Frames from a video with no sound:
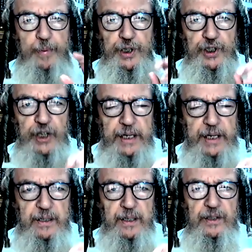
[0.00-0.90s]

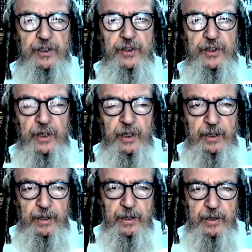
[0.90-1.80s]
projected his
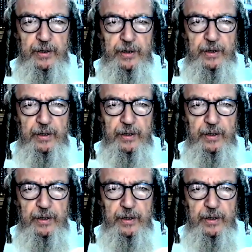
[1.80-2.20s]
Shechina,